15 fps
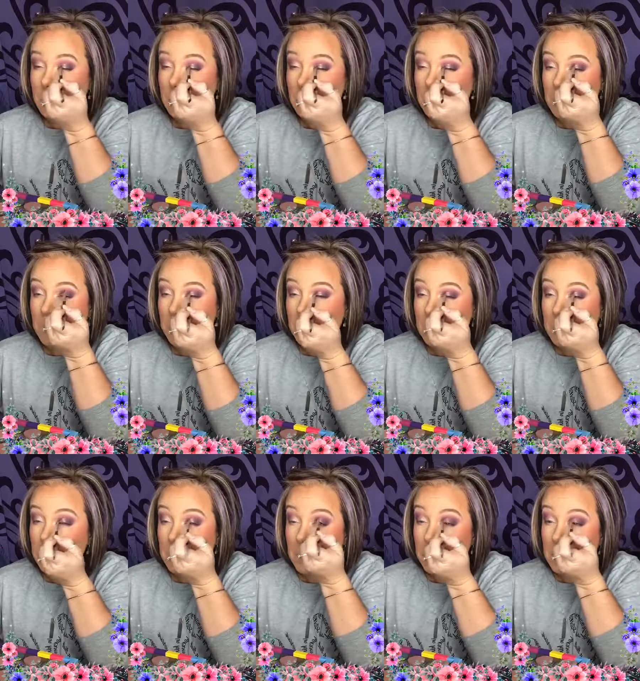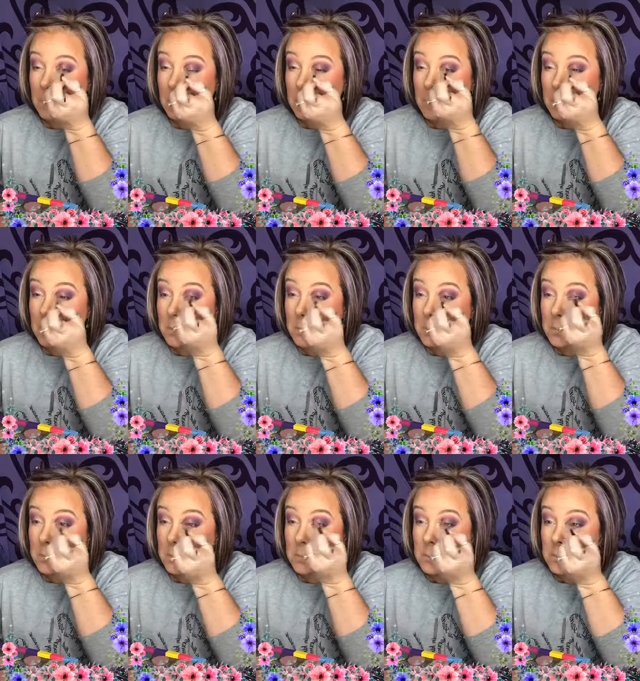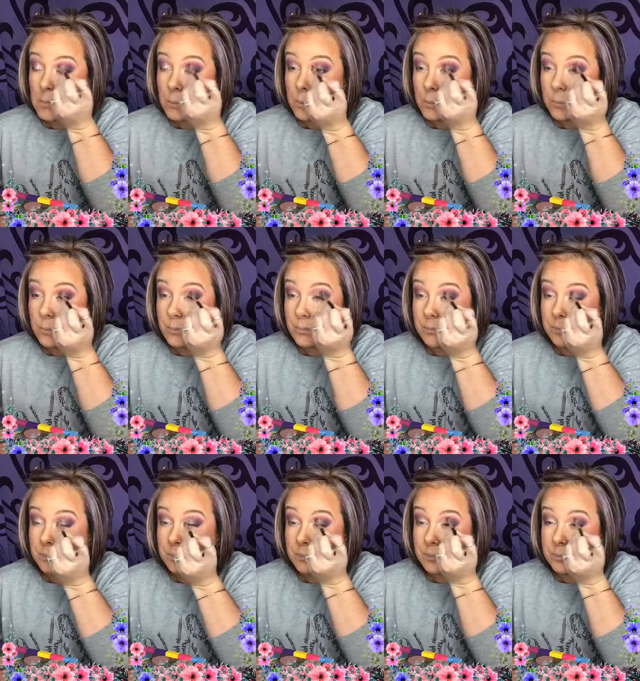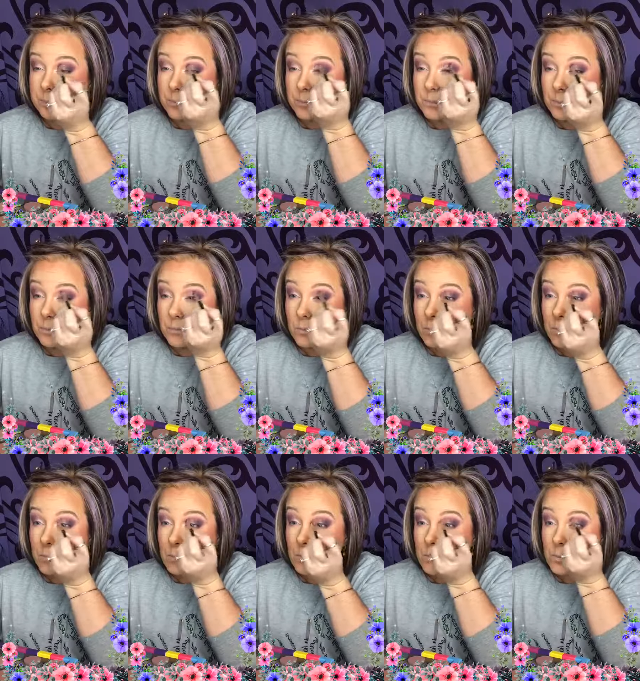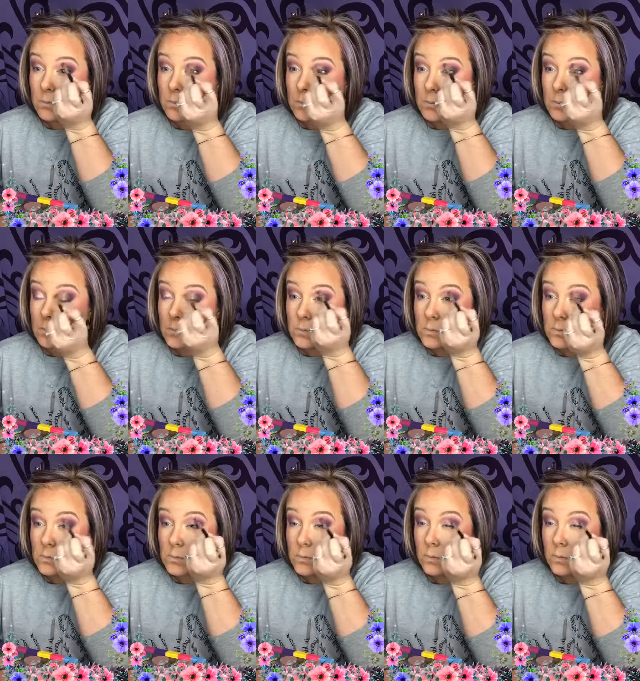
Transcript: (no one is talking)